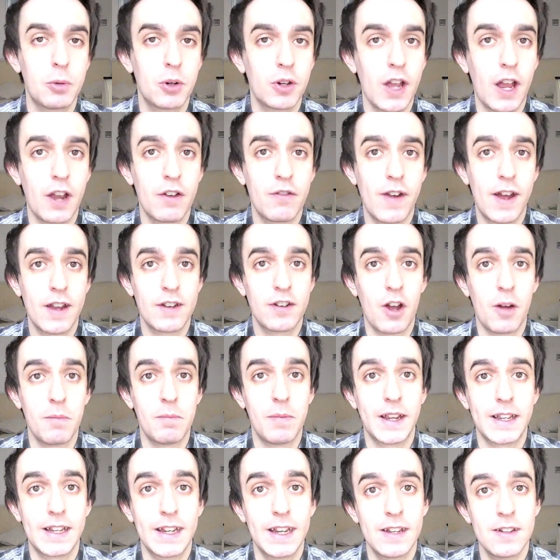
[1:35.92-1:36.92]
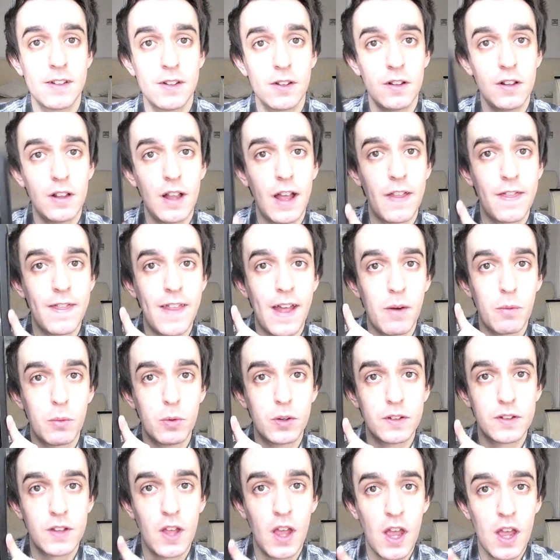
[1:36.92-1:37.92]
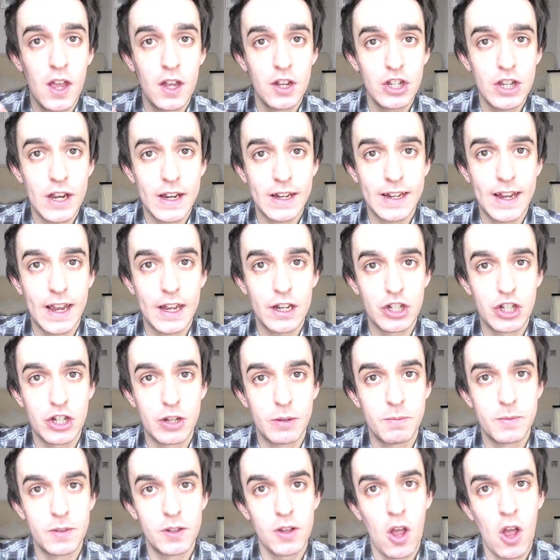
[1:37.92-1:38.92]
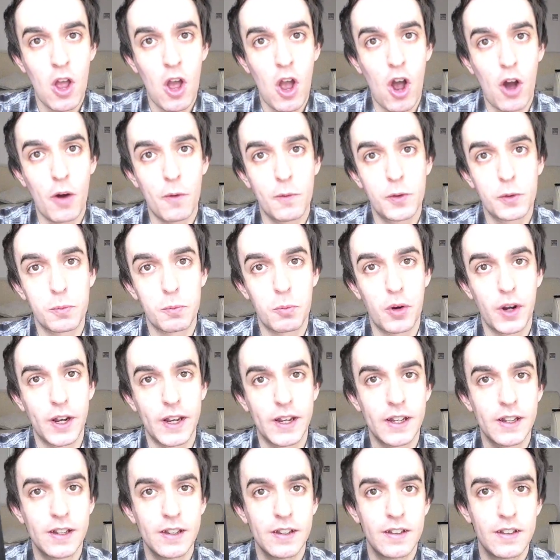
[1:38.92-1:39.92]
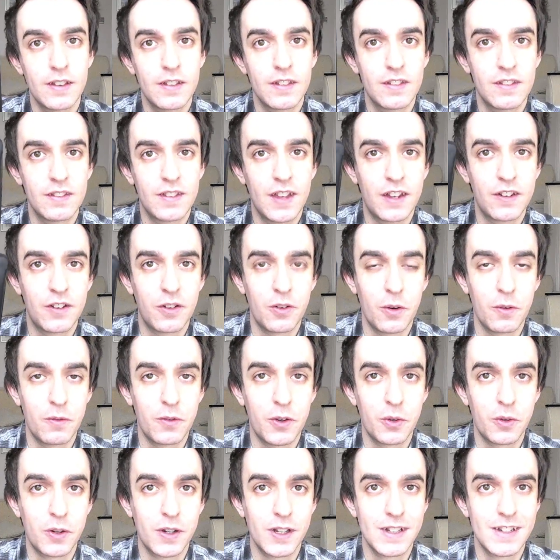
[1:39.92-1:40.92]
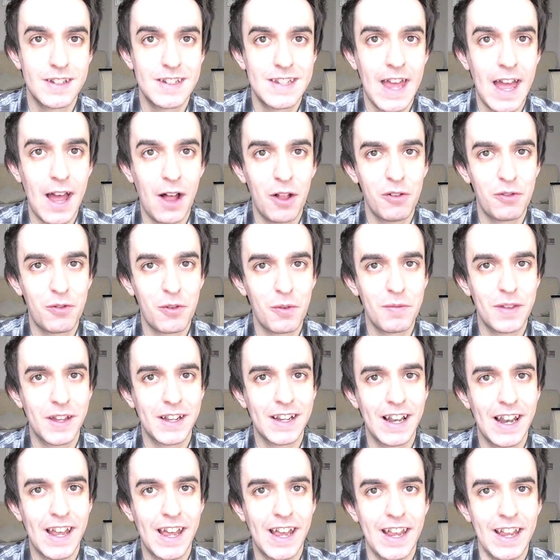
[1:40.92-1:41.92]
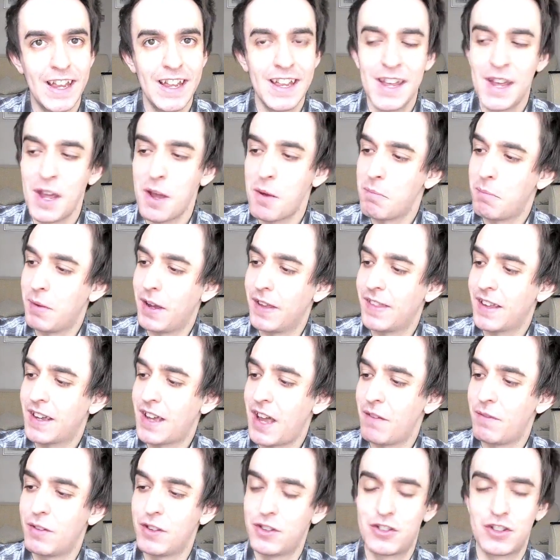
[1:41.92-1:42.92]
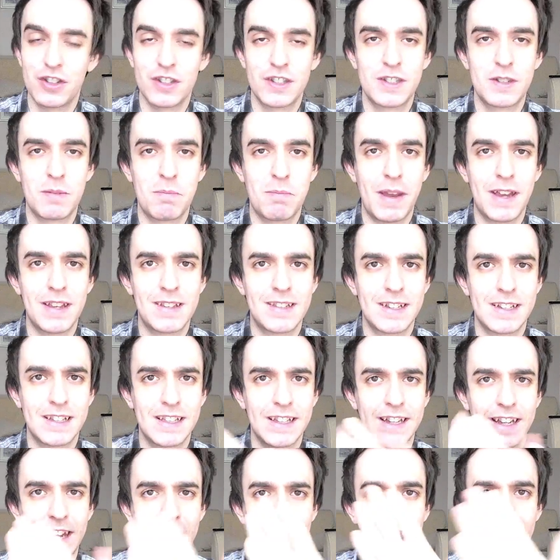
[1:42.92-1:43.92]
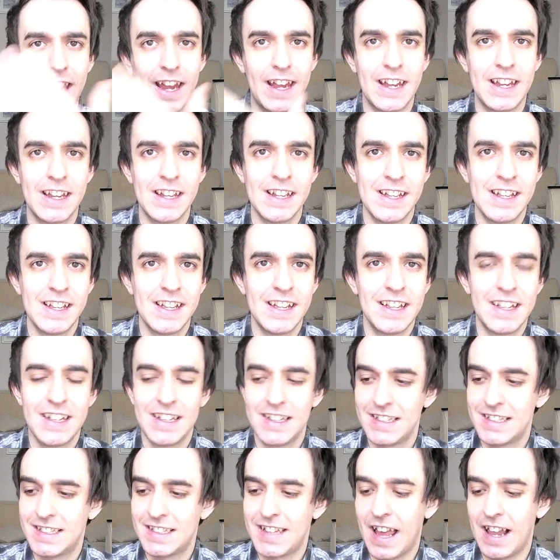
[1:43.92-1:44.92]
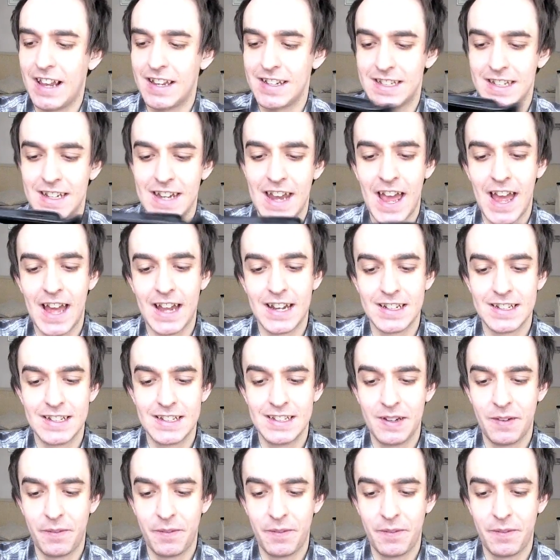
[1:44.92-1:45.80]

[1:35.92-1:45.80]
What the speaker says: book I read on my Kindle, and that was Jack Ketchum's Offspring. I don't know if you can tell from the glare, but the cover's just basically a skeleton hand.